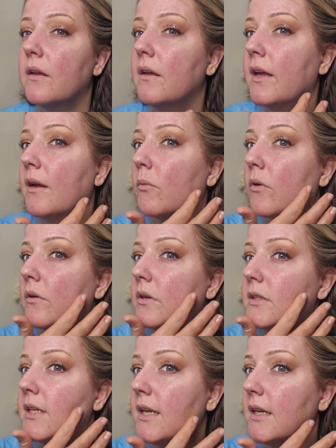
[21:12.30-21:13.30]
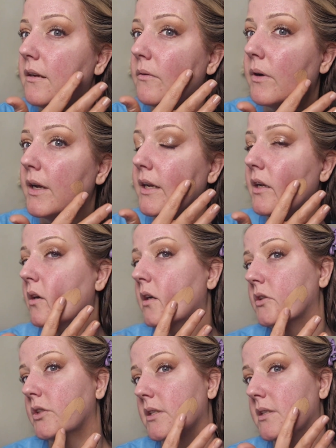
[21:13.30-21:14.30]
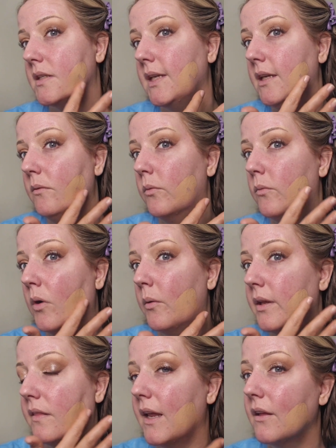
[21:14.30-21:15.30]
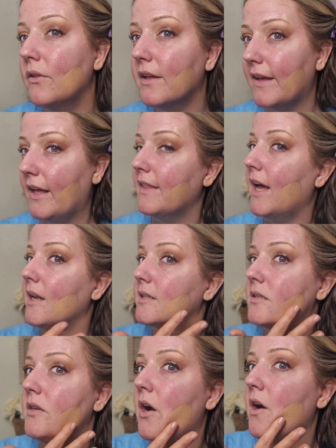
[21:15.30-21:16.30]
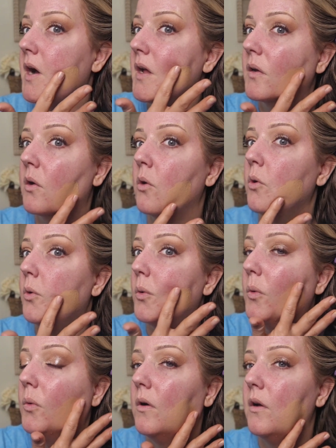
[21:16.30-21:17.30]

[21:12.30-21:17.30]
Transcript: And we're going to take it right here and just see what we think. Look at that. That is not cool.